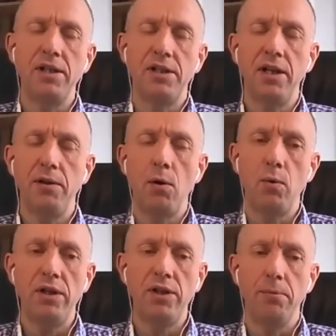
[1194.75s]
And so I
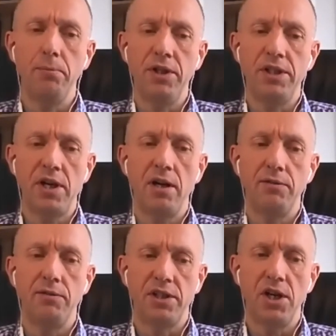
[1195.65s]
welcome this kind of
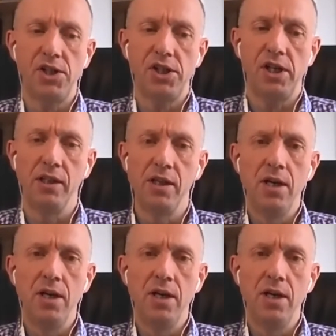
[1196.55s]
discussion